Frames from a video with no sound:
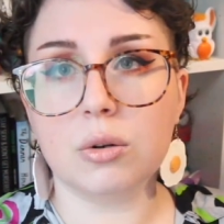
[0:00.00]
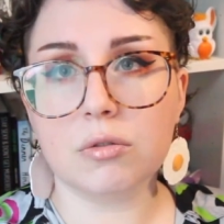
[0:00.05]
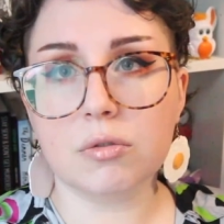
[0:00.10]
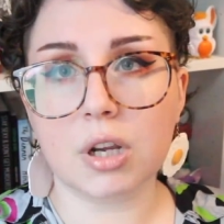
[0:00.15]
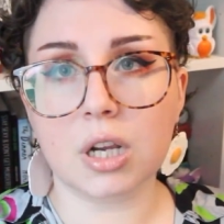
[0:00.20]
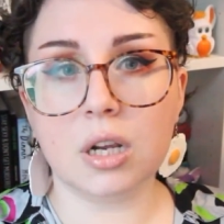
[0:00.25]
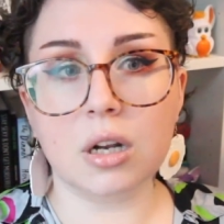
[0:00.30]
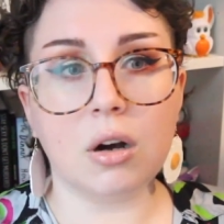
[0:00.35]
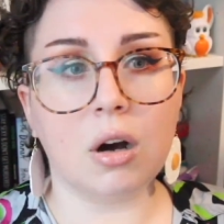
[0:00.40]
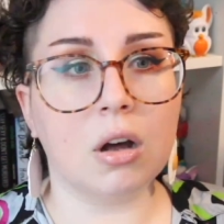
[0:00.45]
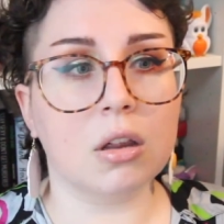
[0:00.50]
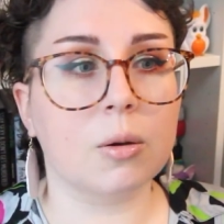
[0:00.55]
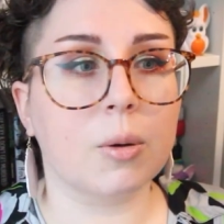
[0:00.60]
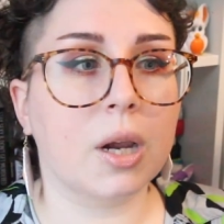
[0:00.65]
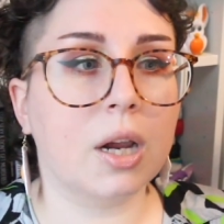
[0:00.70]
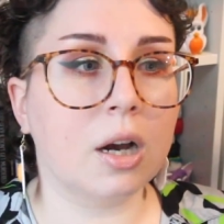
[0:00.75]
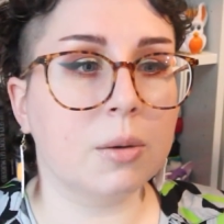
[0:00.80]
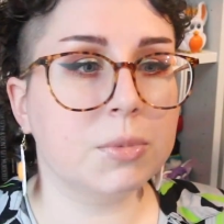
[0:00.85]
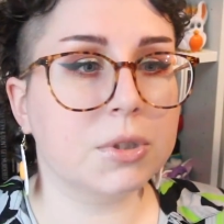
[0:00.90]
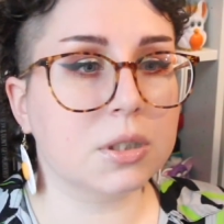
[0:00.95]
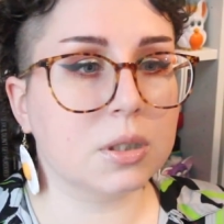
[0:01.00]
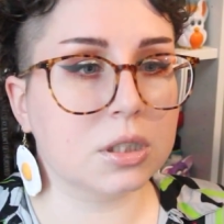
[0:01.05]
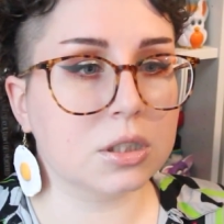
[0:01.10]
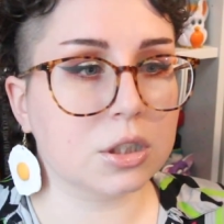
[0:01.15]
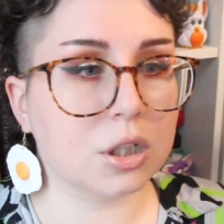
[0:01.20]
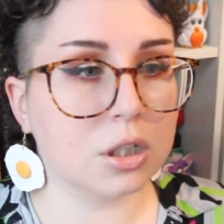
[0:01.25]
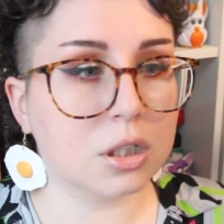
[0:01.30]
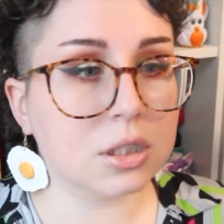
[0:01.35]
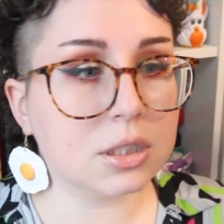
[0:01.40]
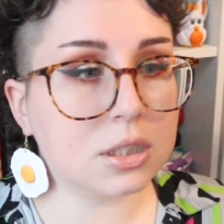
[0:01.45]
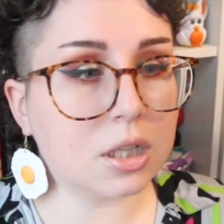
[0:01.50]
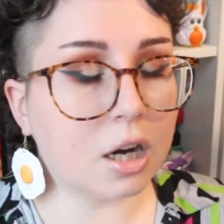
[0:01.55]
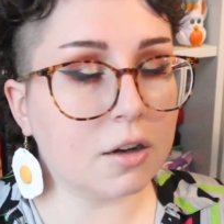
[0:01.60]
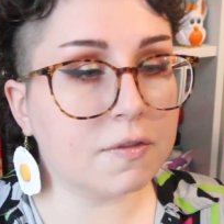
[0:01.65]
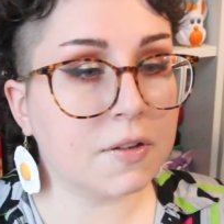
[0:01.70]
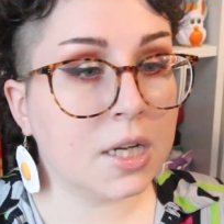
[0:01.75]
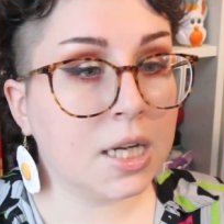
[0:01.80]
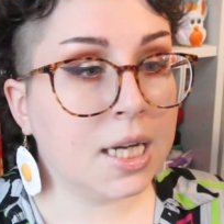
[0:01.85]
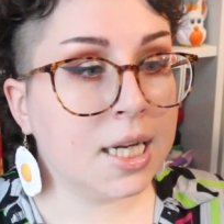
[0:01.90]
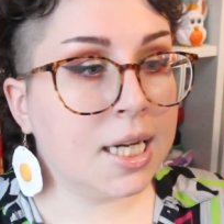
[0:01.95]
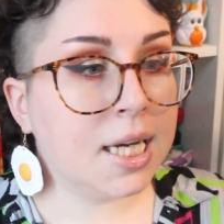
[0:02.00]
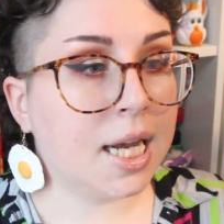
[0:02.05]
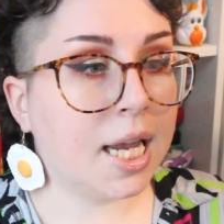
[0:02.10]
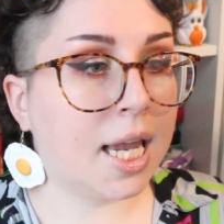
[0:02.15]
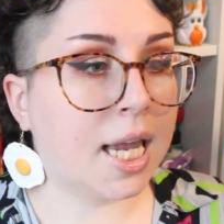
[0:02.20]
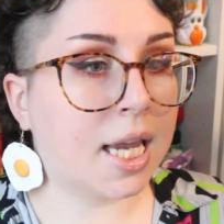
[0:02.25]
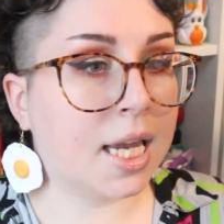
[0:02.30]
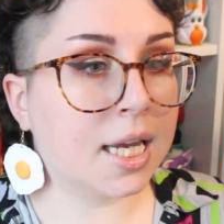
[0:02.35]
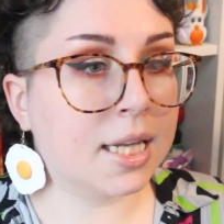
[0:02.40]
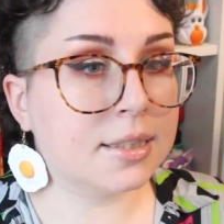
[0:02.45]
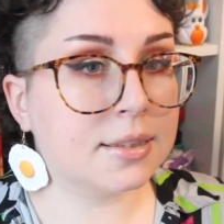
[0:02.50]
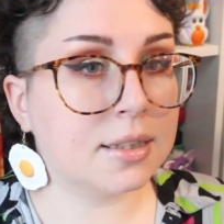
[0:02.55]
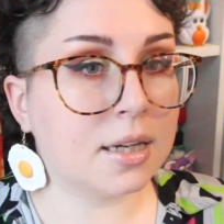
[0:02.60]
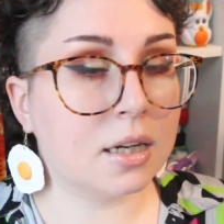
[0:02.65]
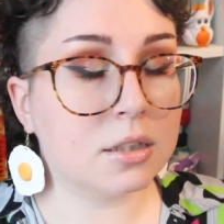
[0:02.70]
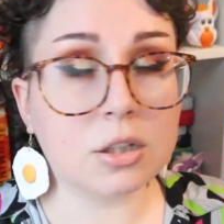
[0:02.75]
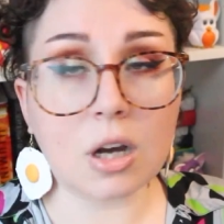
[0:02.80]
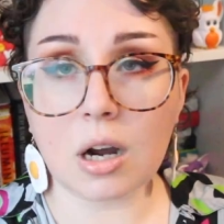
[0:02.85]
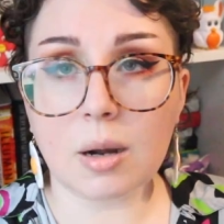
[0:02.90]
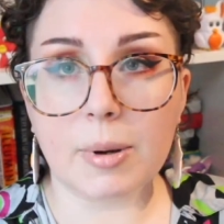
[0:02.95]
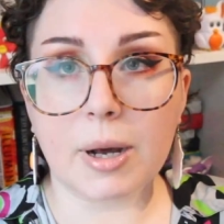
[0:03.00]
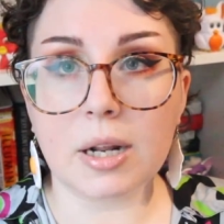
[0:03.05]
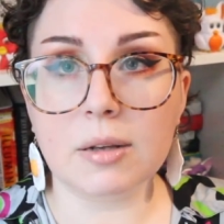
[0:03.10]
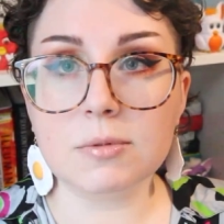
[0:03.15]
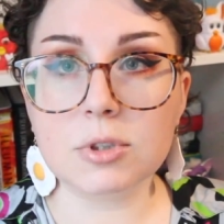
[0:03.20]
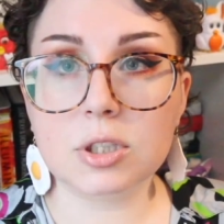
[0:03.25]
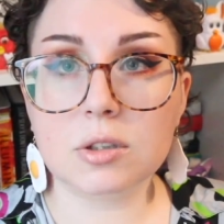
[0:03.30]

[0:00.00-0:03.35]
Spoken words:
to read all the way up to his current stuff and talk about it.